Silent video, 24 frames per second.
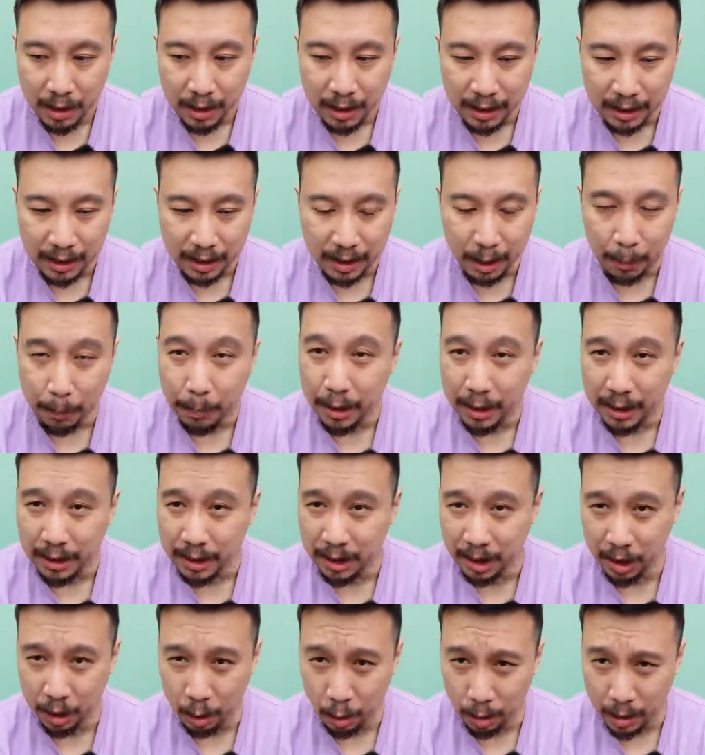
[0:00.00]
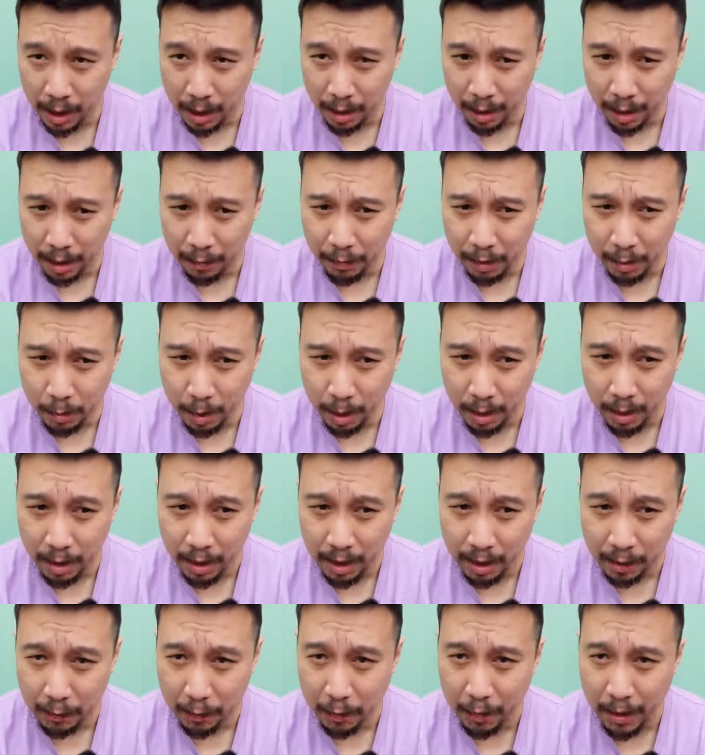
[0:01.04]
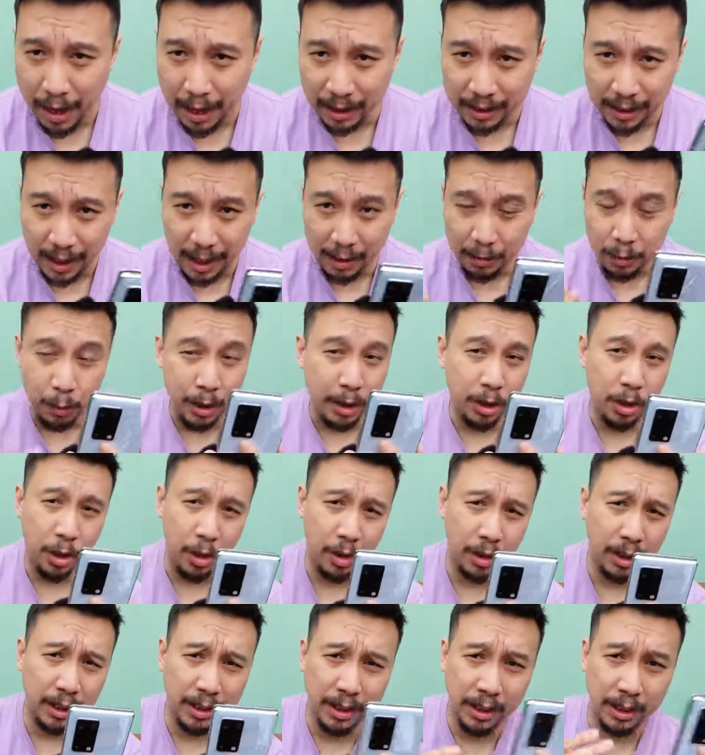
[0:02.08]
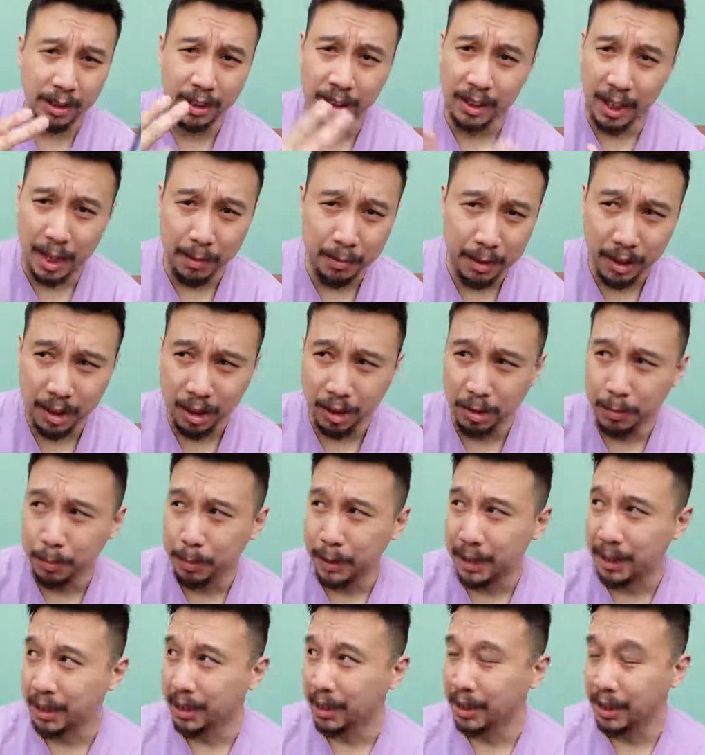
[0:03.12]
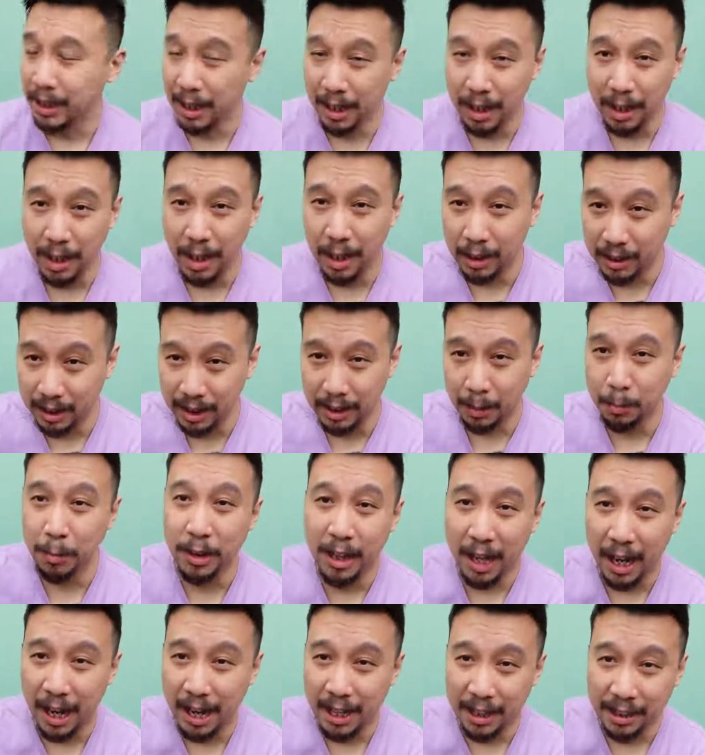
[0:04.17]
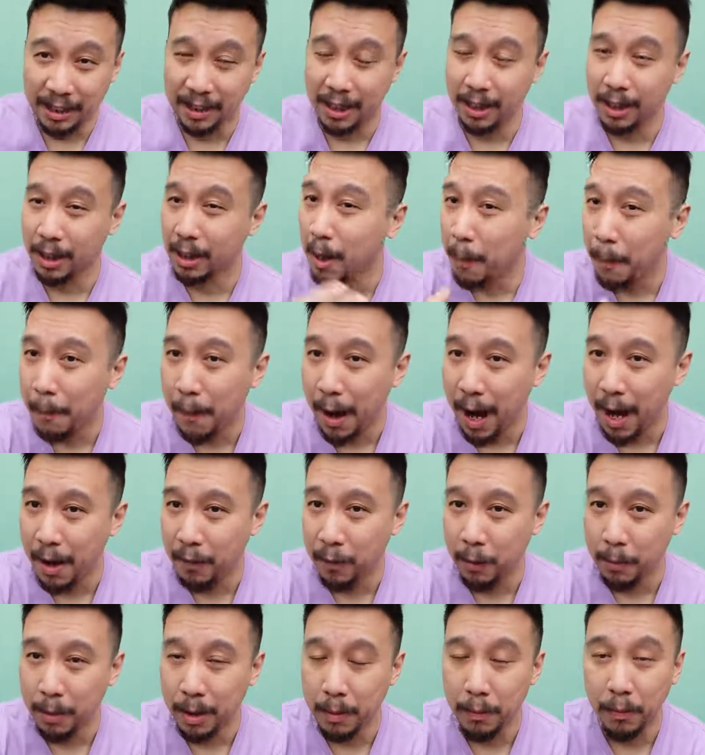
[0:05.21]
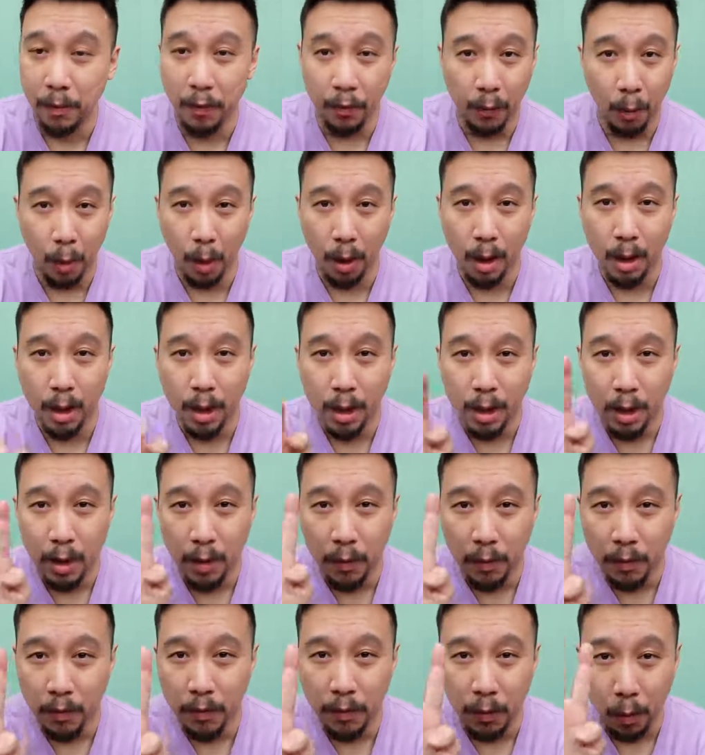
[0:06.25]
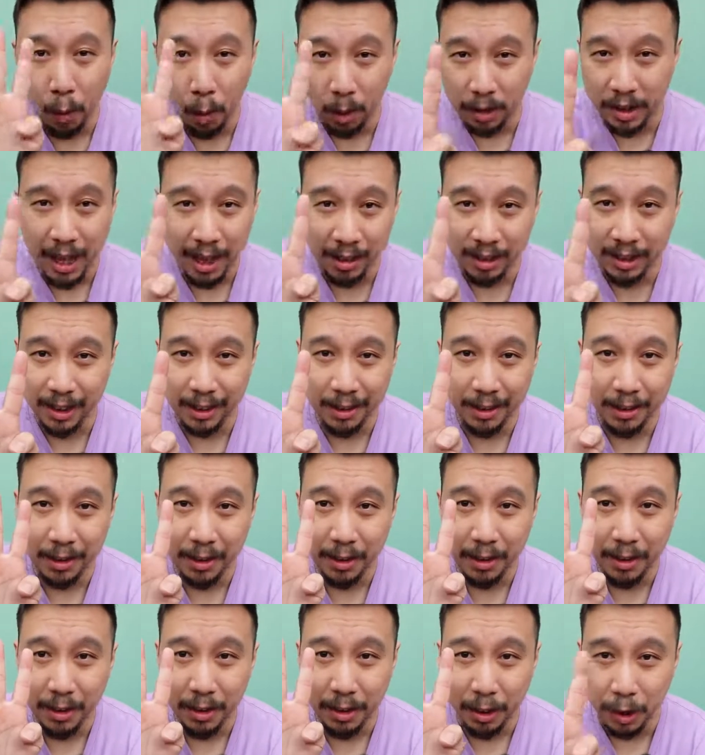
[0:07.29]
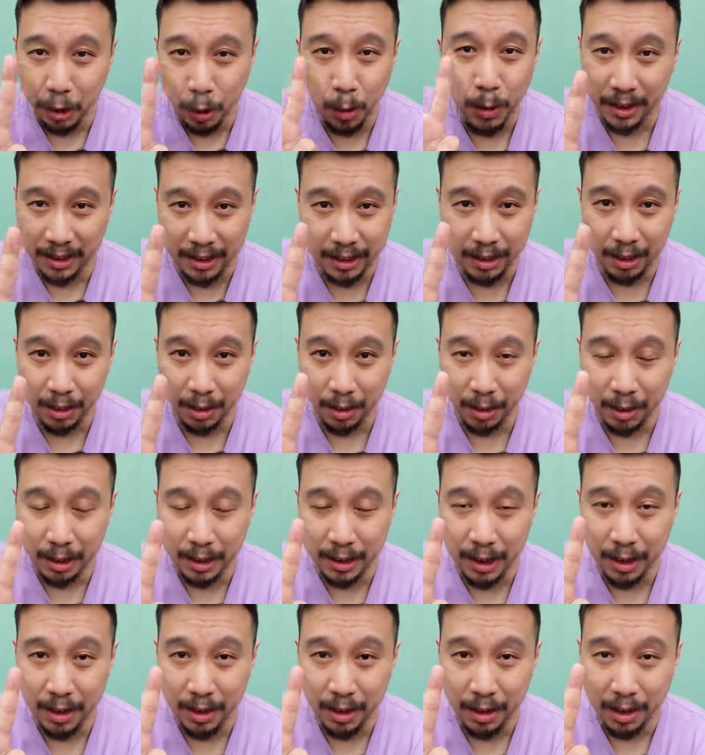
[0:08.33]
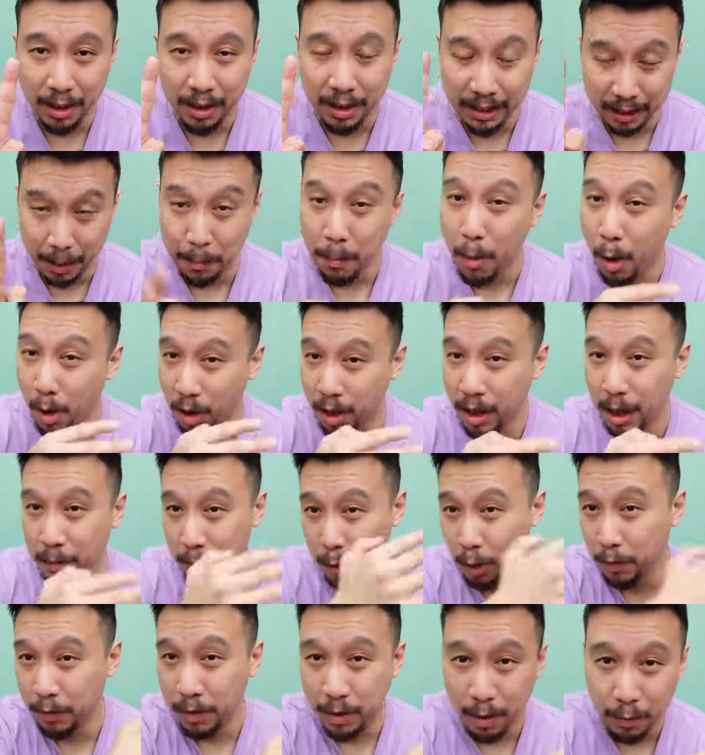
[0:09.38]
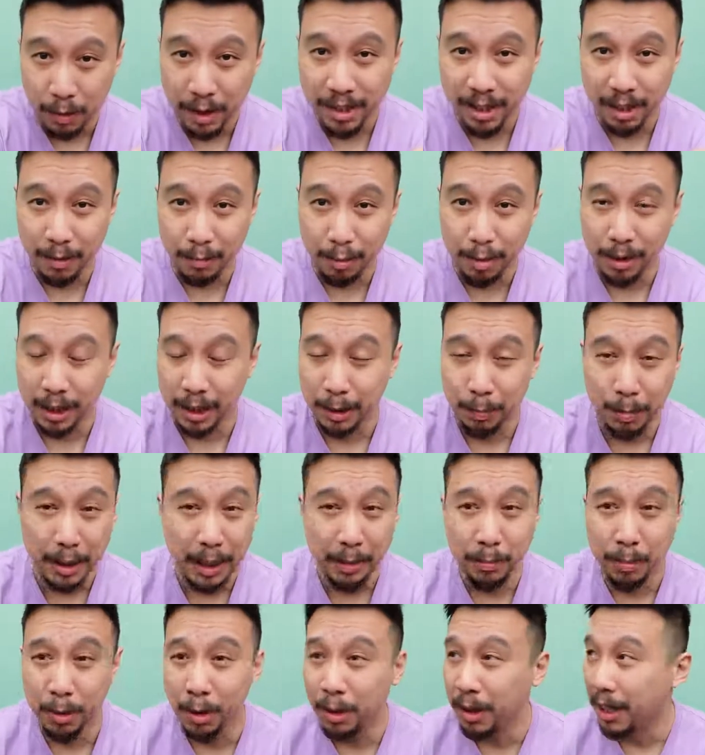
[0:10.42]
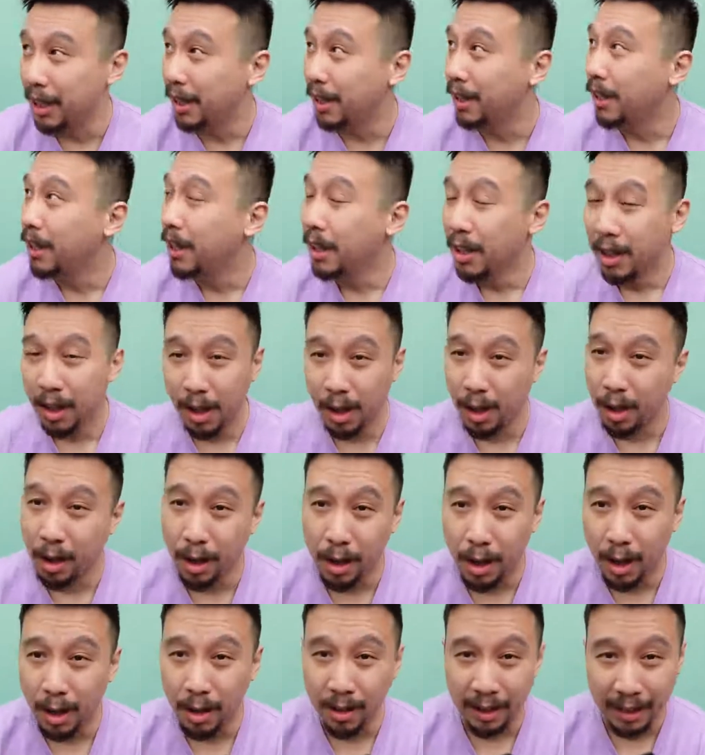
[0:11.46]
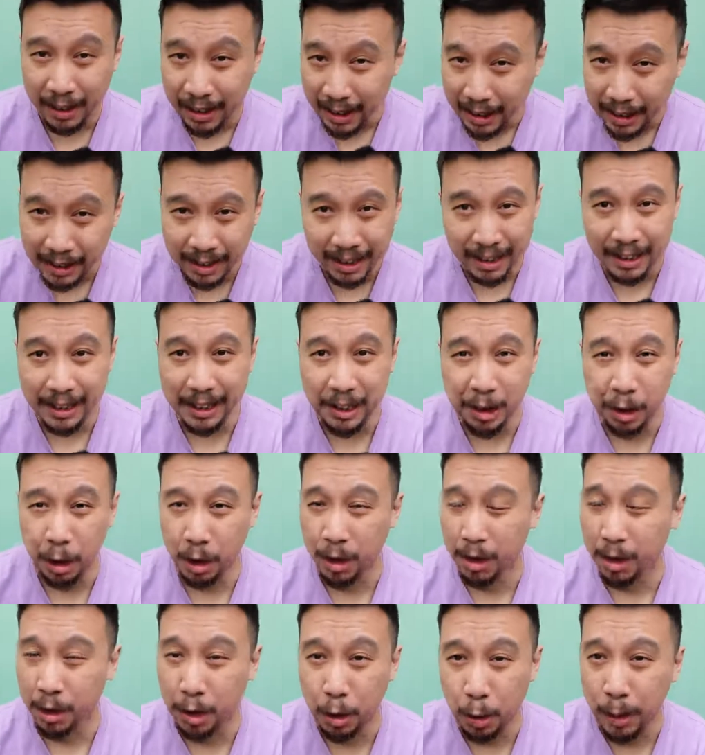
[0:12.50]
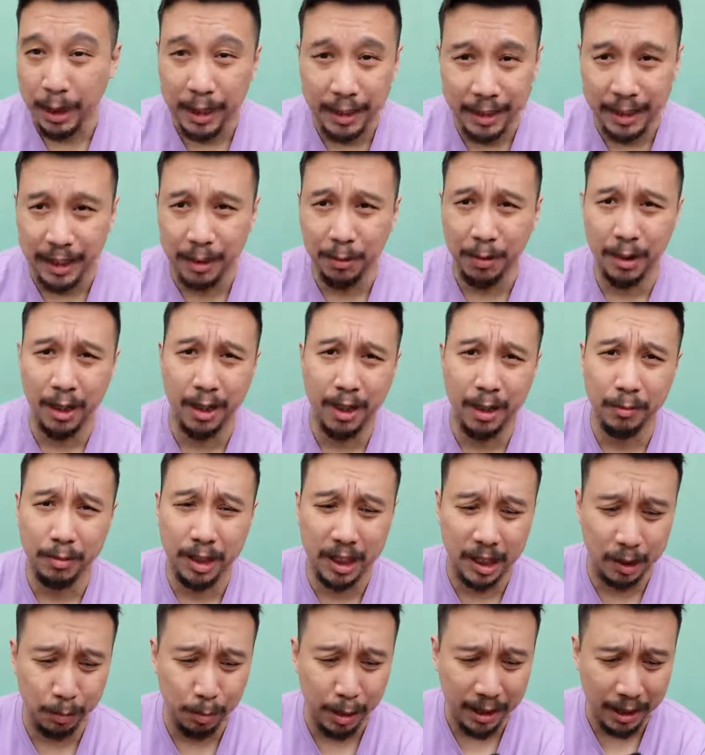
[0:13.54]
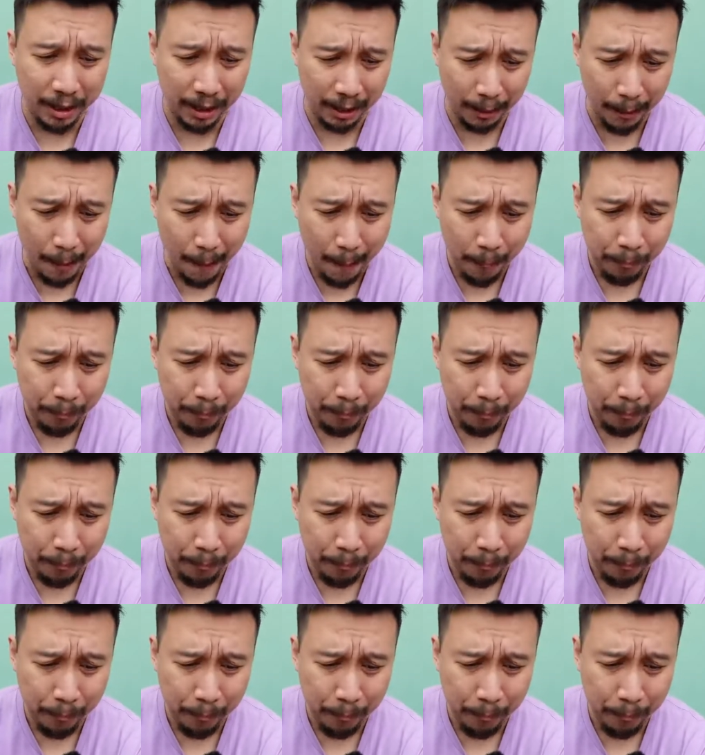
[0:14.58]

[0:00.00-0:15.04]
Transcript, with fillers: it's completely sold out everywhere. In fact, I have to return this to Simon soon because some guy is gonna come buy from him for 4,000 US dollars. It's a markup over the retail price. People in Hong Kong and East Asia are crazy when it comes to spending.